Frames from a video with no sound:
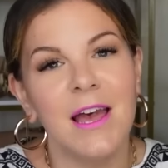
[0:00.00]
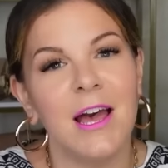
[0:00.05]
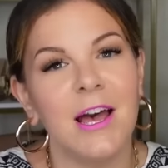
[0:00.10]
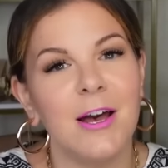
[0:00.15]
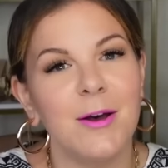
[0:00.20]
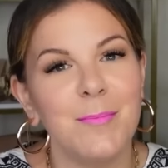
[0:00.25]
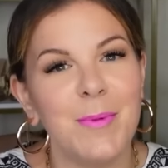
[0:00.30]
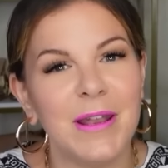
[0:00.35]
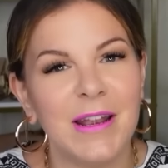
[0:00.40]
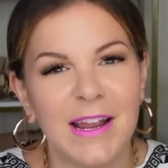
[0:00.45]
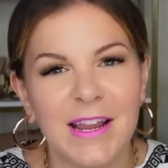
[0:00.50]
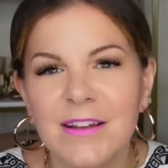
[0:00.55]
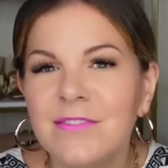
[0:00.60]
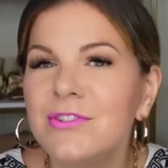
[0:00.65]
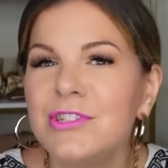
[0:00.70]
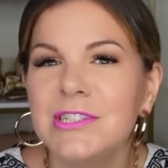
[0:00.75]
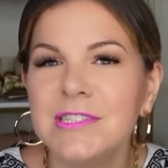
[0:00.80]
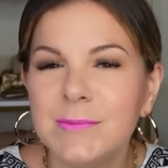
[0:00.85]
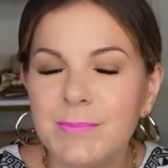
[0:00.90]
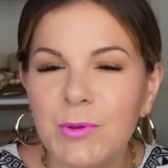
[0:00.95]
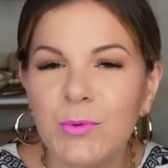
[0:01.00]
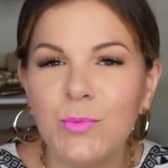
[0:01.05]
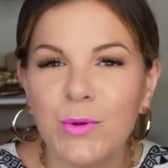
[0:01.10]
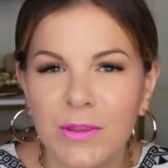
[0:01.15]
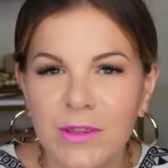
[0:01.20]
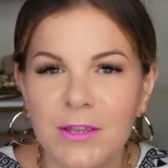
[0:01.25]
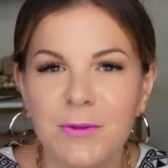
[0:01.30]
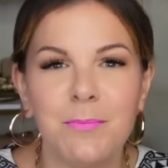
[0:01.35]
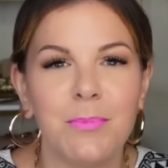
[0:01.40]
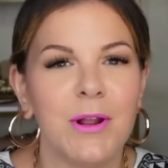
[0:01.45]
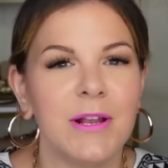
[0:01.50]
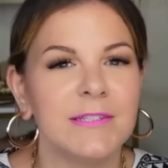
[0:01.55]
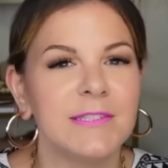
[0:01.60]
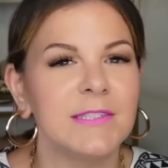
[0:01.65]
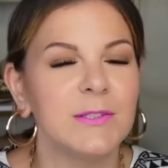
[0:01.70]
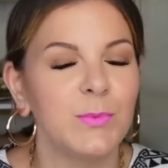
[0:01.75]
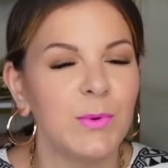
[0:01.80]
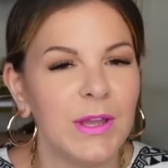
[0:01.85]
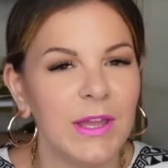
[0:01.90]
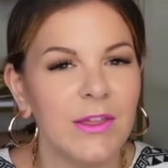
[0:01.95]
And I have just been really
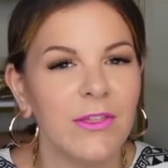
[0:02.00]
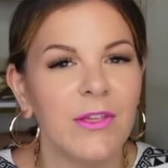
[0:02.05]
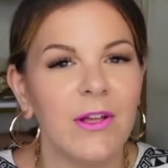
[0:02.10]
impressed with